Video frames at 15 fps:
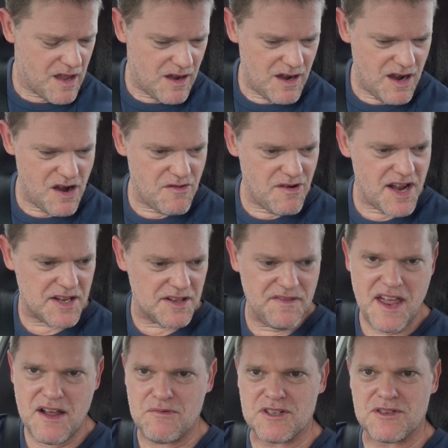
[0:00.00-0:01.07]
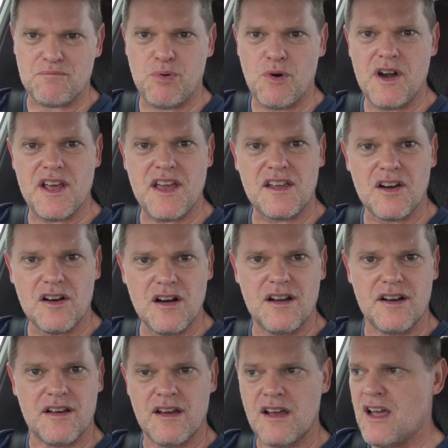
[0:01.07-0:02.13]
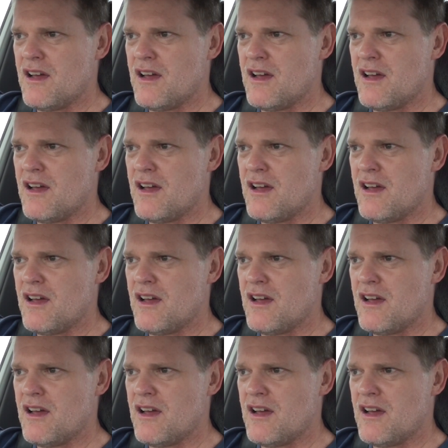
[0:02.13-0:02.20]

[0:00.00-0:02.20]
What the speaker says: I reckon that was pretty good.